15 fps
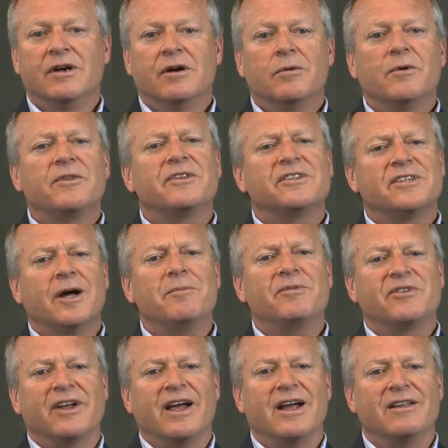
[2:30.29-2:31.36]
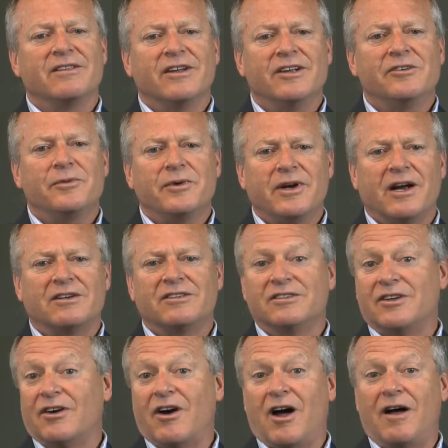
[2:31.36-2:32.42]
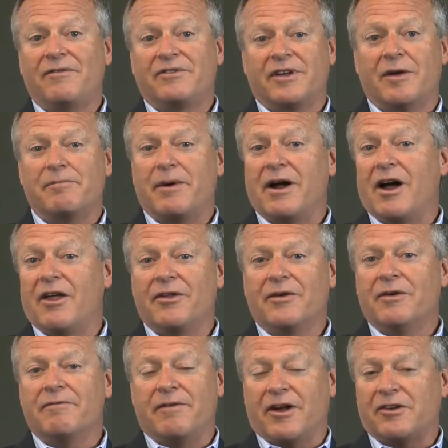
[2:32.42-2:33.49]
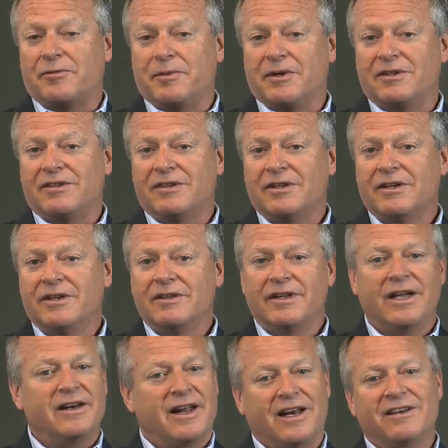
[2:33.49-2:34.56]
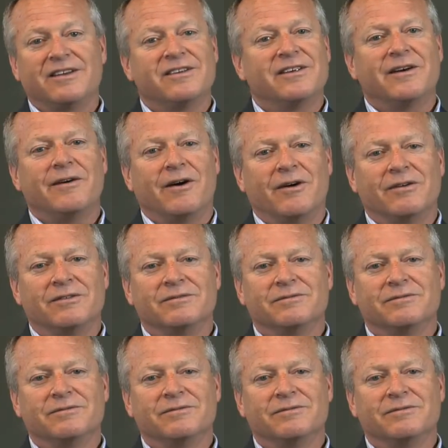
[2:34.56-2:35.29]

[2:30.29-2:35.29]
with some saying these reductions are offset by other investments that net to zero.